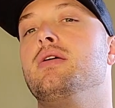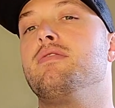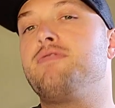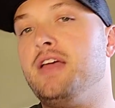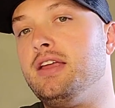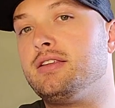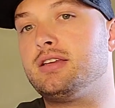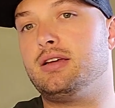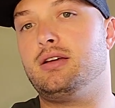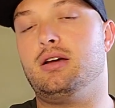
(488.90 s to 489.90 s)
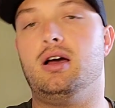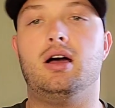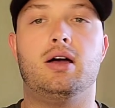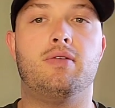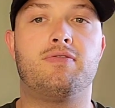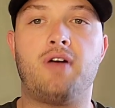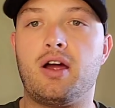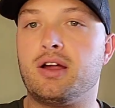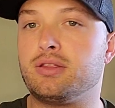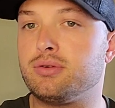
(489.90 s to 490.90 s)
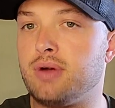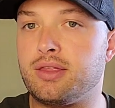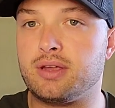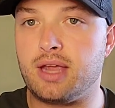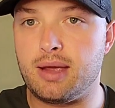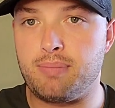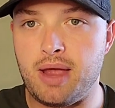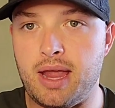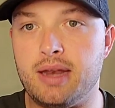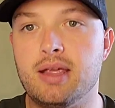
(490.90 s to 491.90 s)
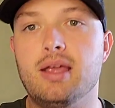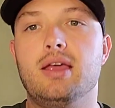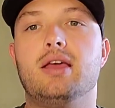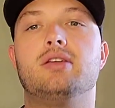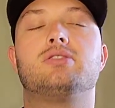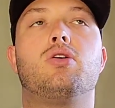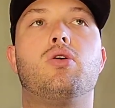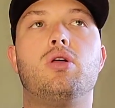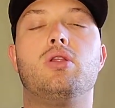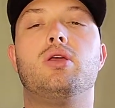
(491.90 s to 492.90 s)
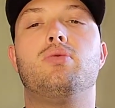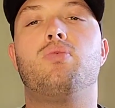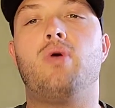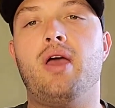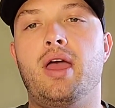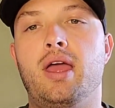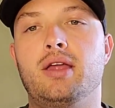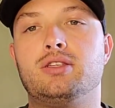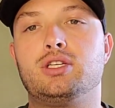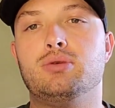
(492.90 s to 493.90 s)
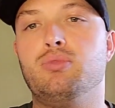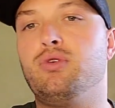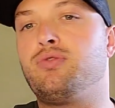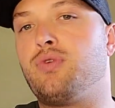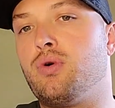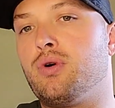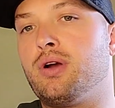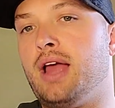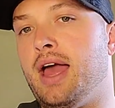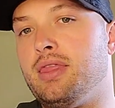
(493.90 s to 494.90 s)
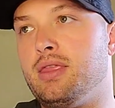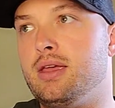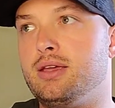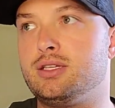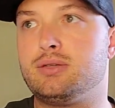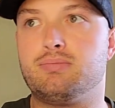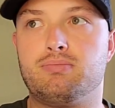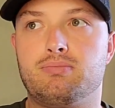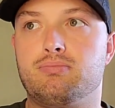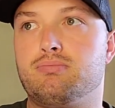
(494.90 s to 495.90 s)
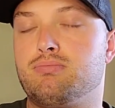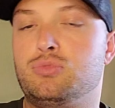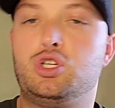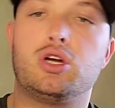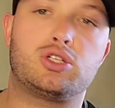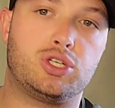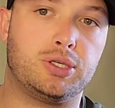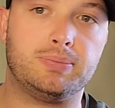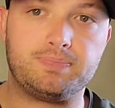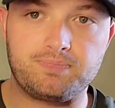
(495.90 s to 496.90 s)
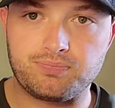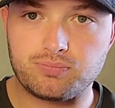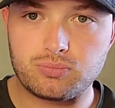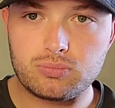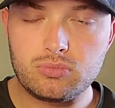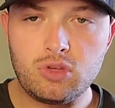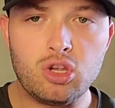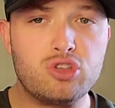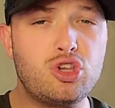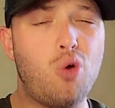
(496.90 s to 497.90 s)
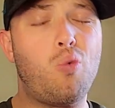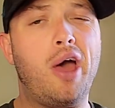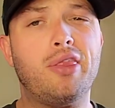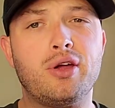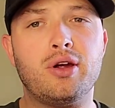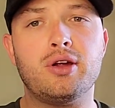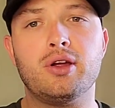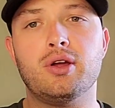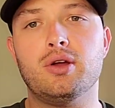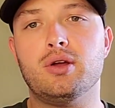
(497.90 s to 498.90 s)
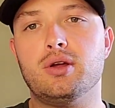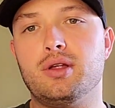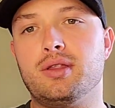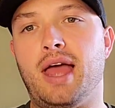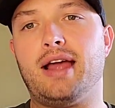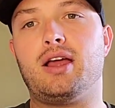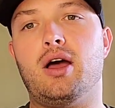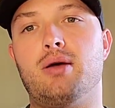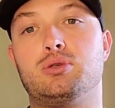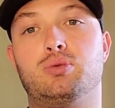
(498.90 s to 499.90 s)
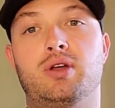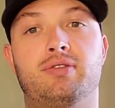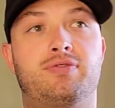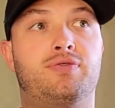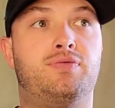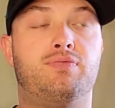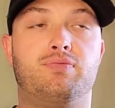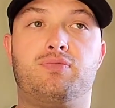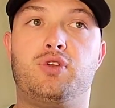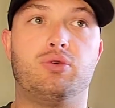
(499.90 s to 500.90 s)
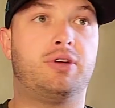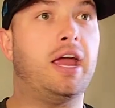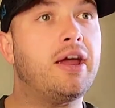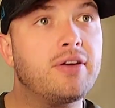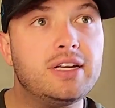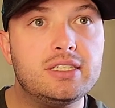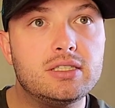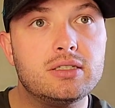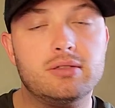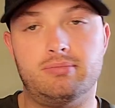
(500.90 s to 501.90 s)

fit, firing throughout the campaign is the only way to move forward at this juncture. So whether that comes with fewer carries,